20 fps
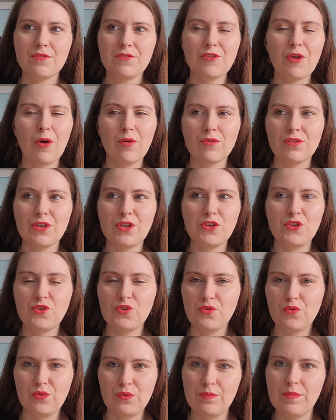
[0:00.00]
totally
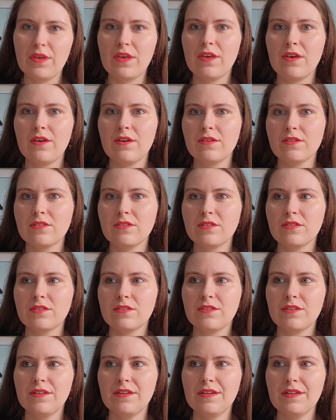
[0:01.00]
new,
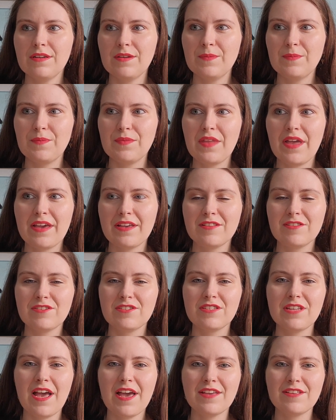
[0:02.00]
because um, I
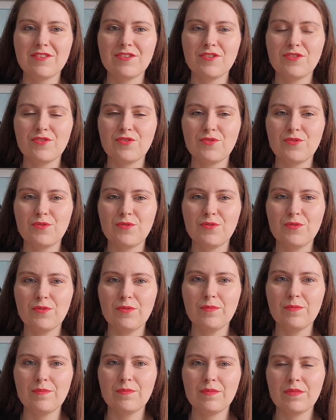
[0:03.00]
decided
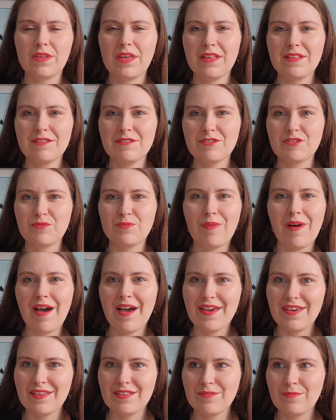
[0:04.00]
to get
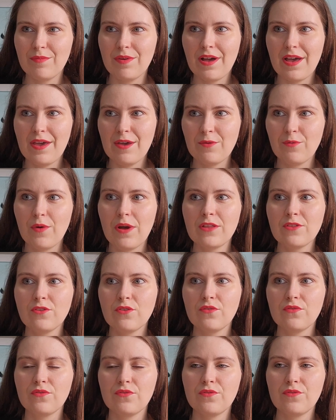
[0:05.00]
inspired by one
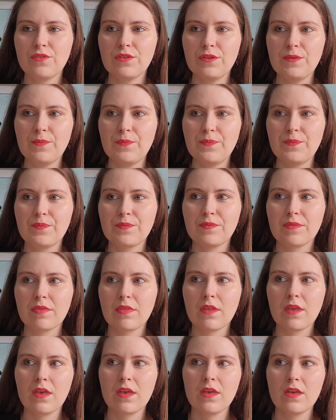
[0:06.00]
of um,
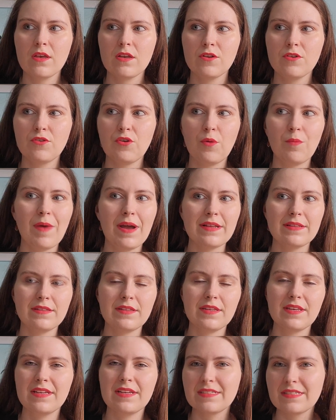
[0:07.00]

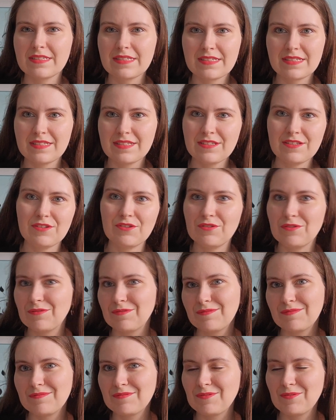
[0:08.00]
romantics, uh,
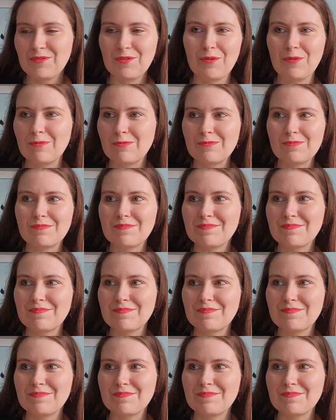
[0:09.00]
you know,